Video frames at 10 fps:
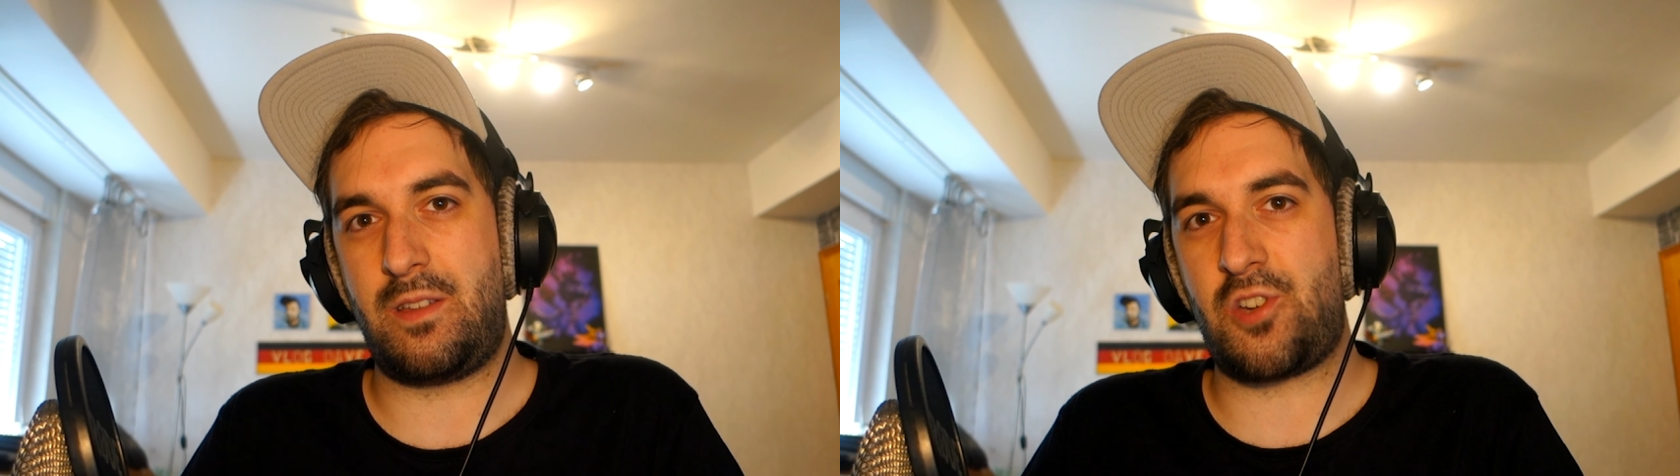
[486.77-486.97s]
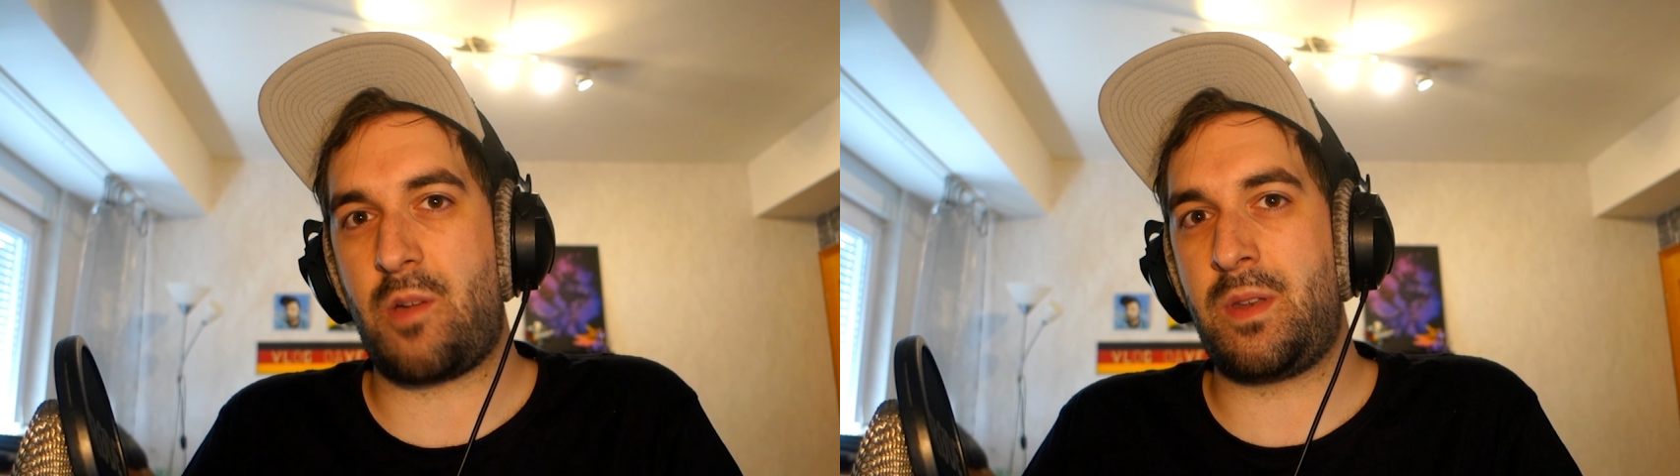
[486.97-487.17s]

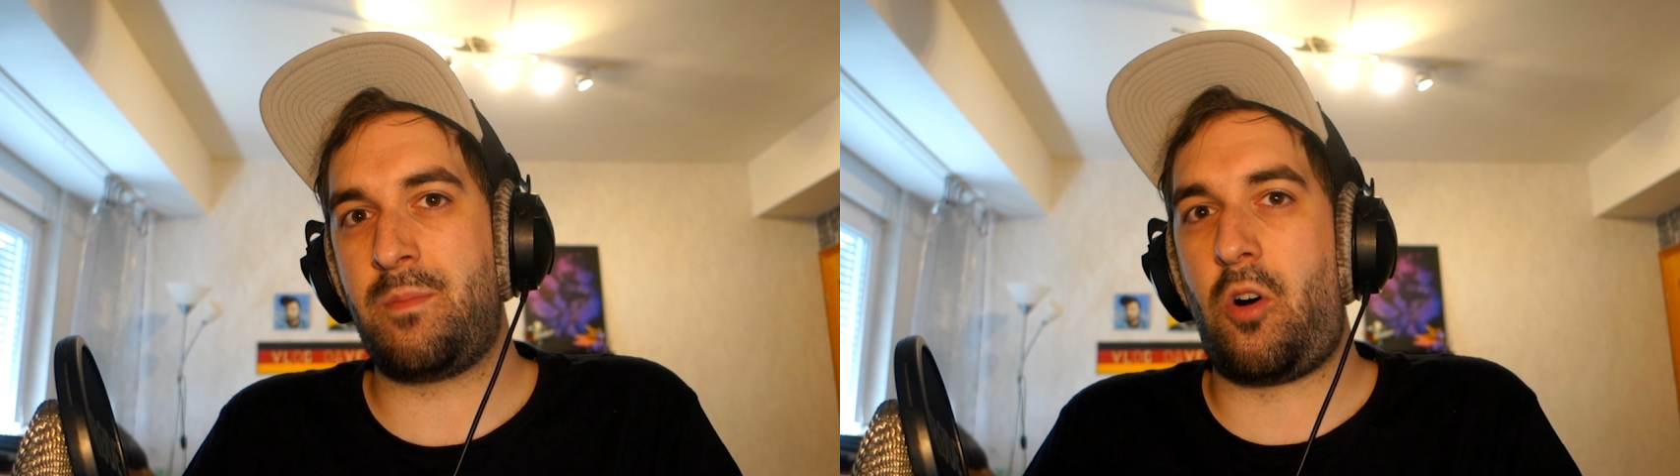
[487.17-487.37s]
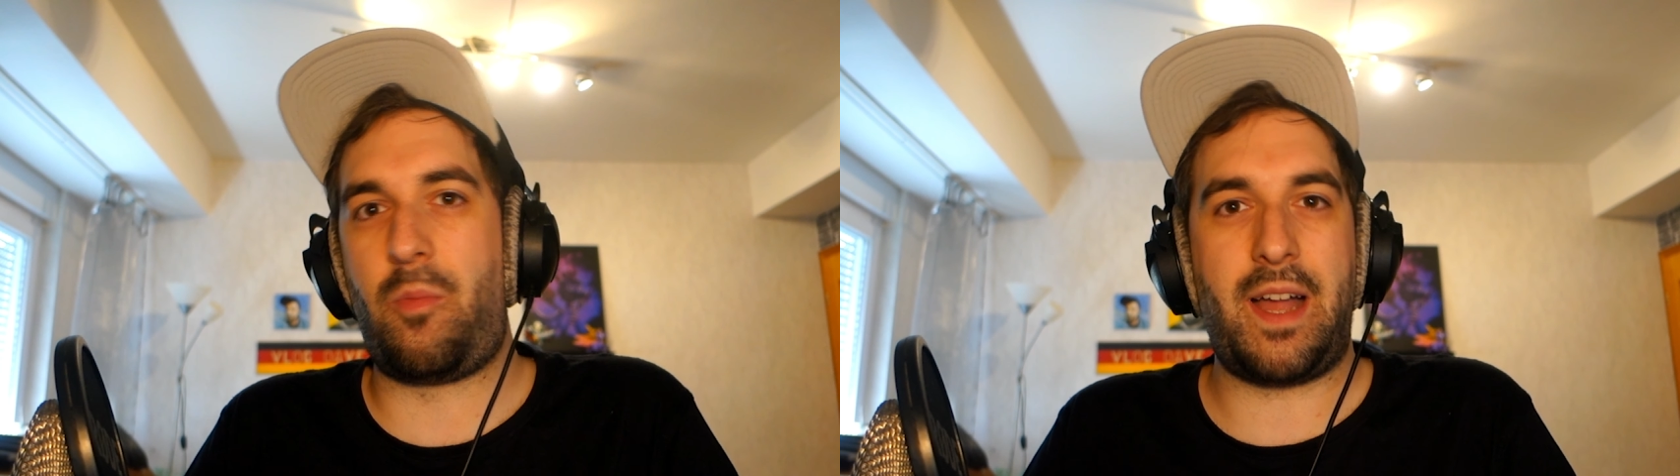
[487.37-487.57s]
German
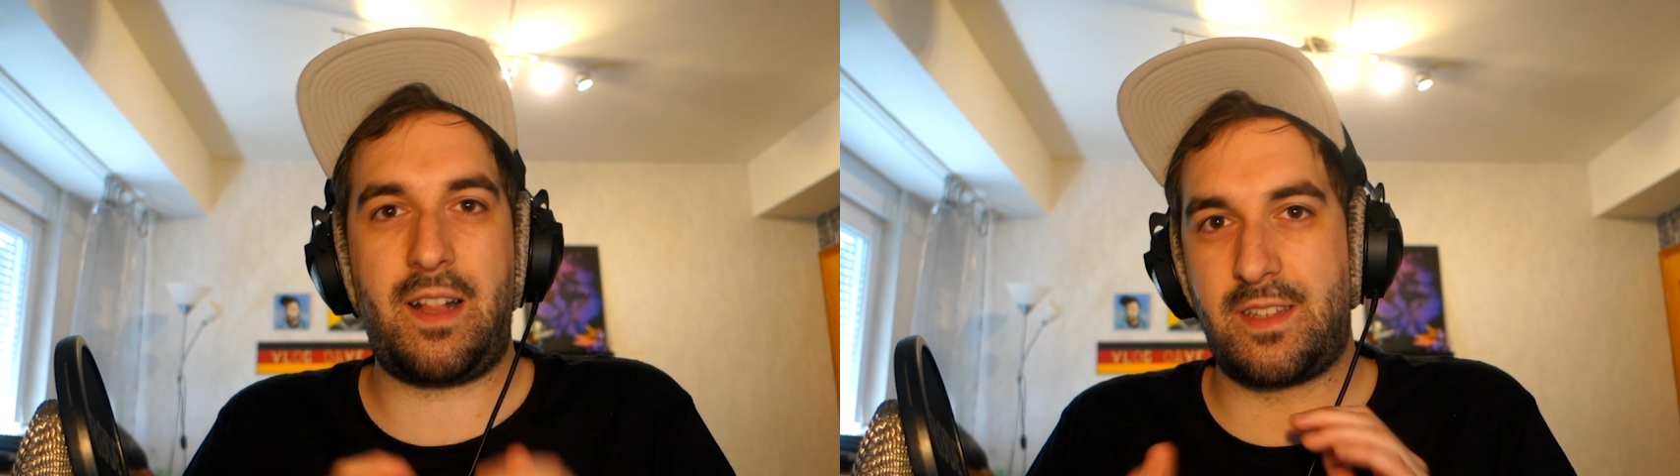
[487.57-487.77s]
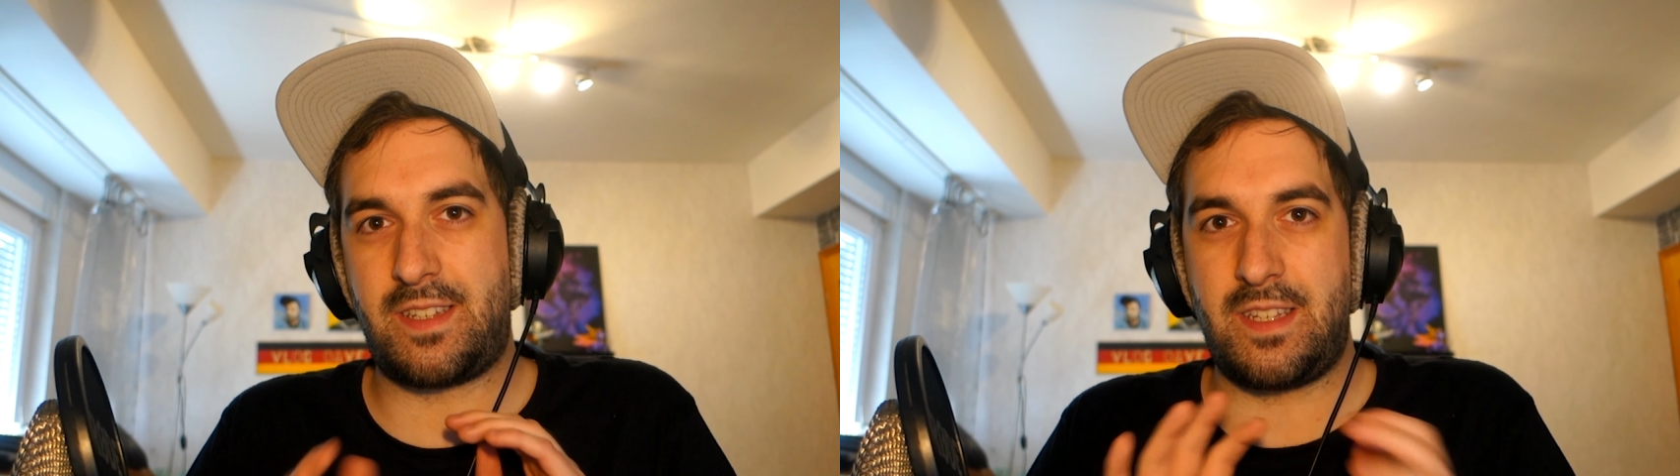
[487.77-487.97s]

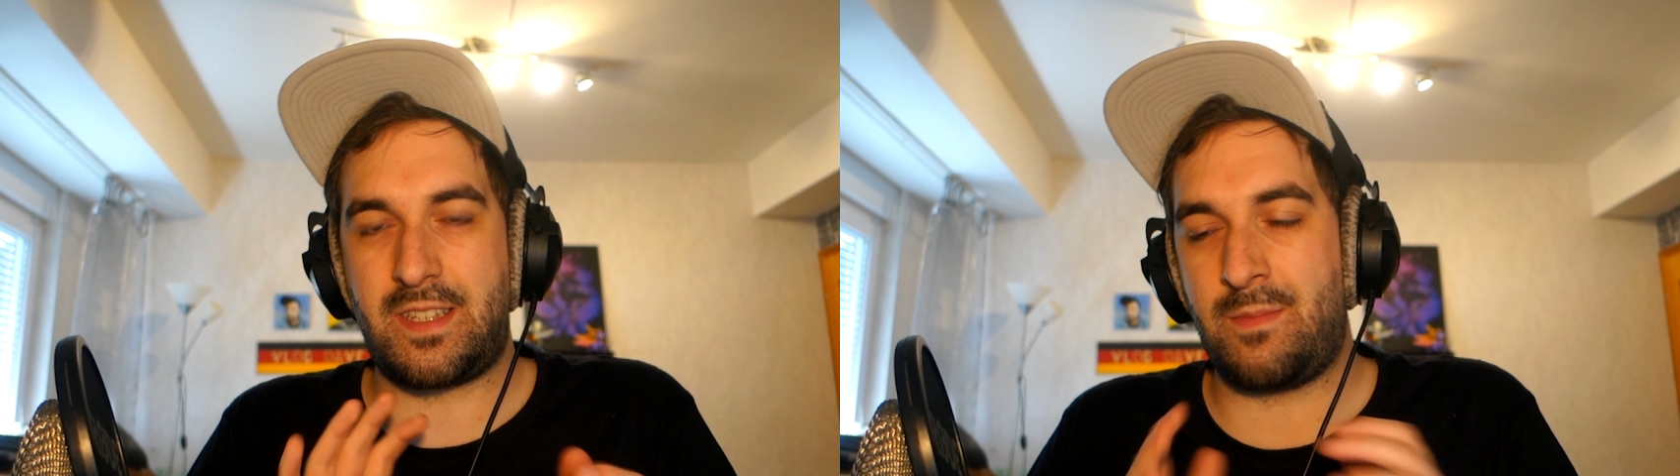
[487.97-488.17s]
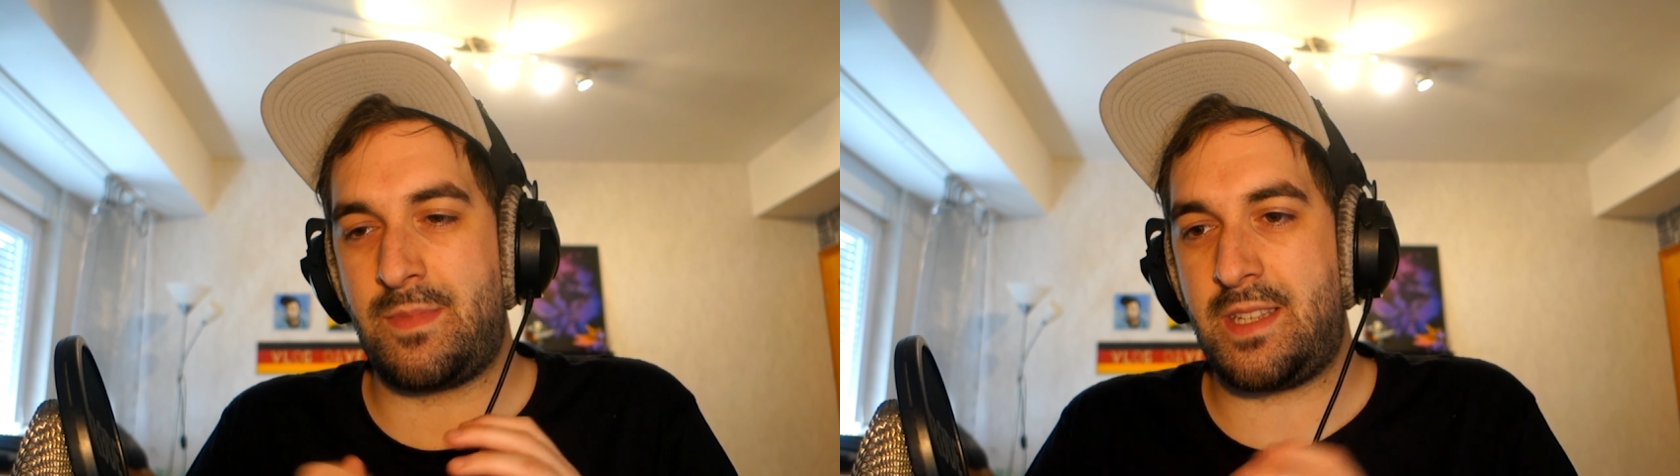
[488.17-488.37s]
mobile
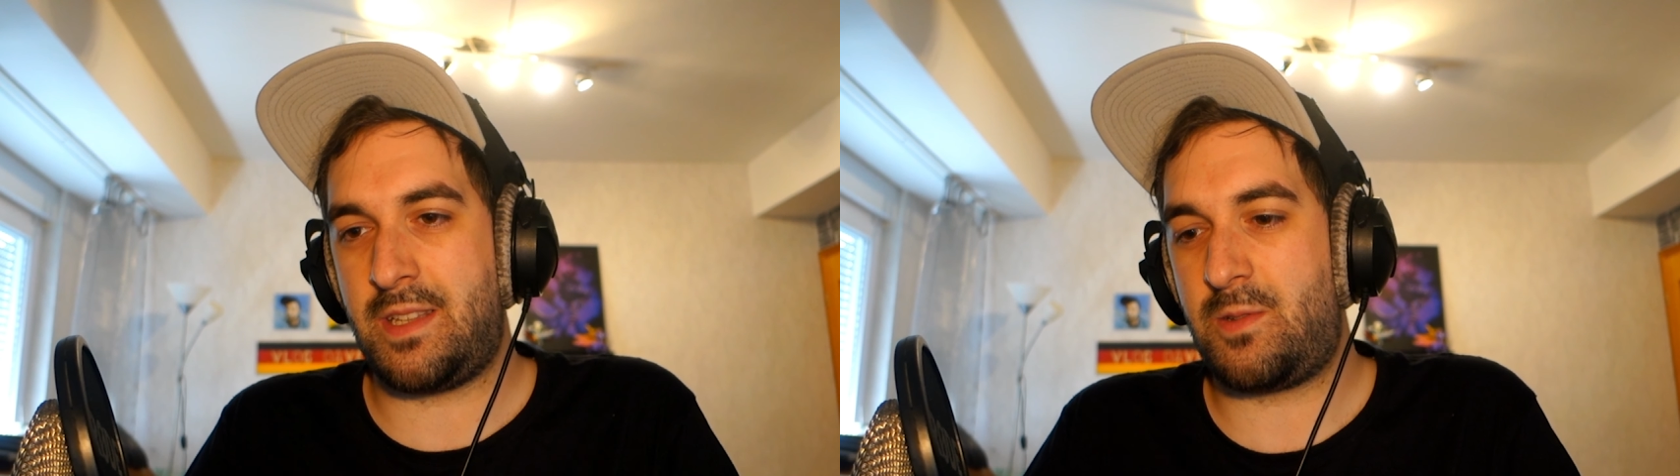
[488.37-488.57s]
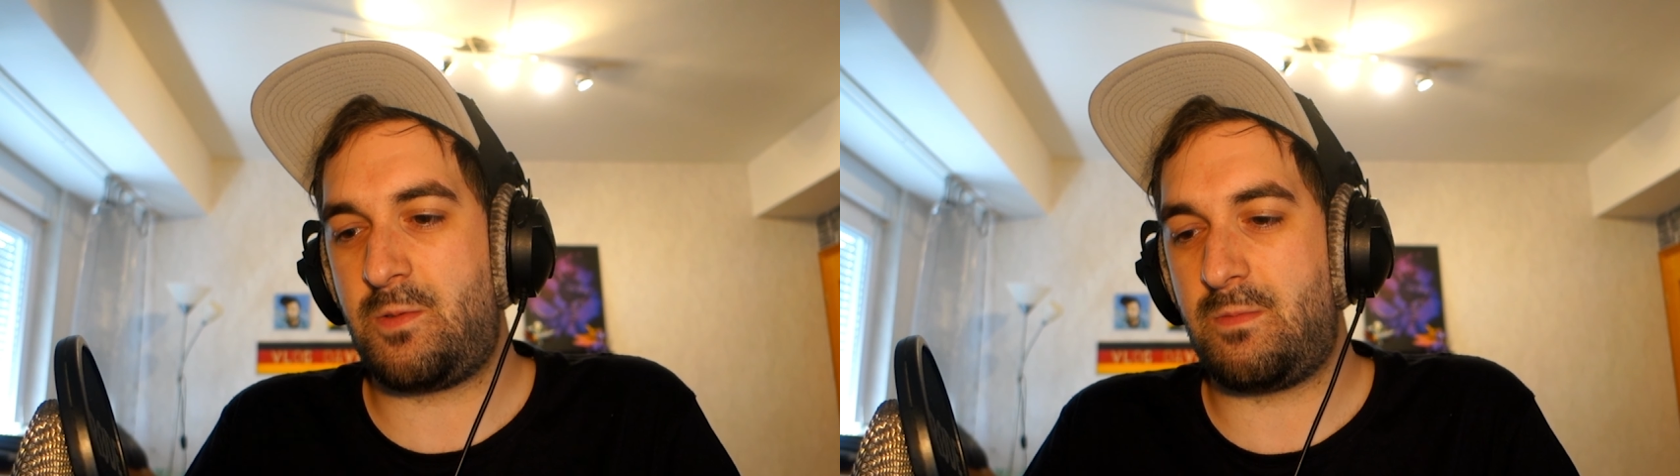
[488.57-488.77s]
systems and